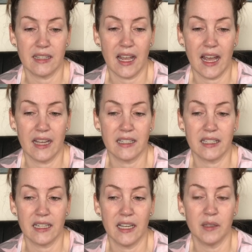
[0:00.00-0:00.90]
had to
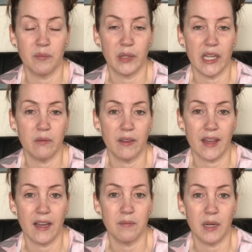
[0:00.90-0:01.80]
kind of break with
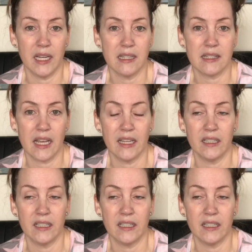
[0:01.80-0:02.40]
that mindset